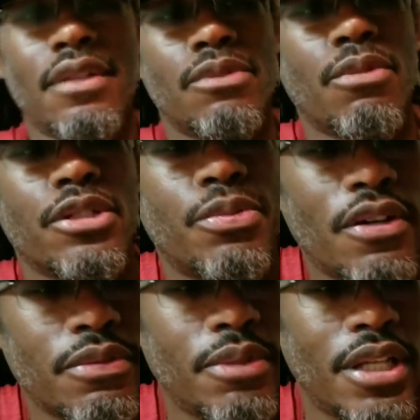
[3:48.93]
Works well
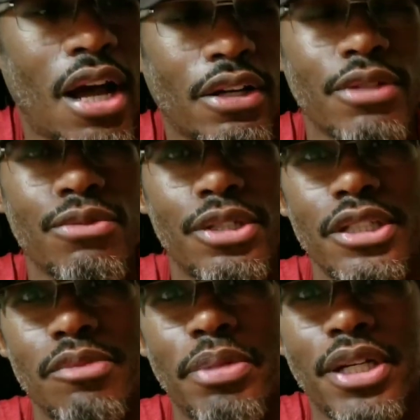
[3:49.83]
for me. Now I can
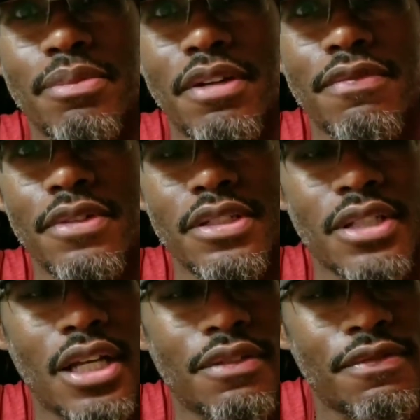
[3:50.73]
really pick up that front
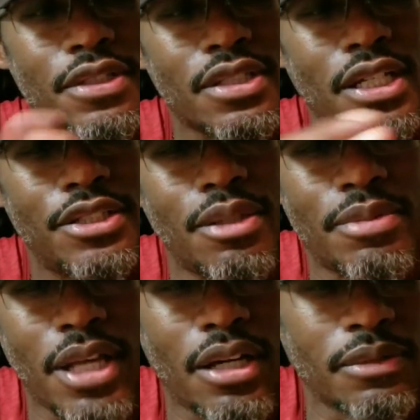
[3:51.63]
sight. The front sight jumps
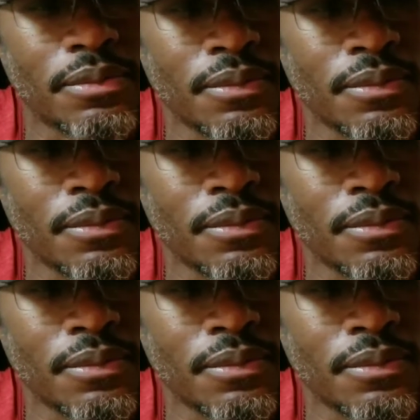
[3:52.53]
out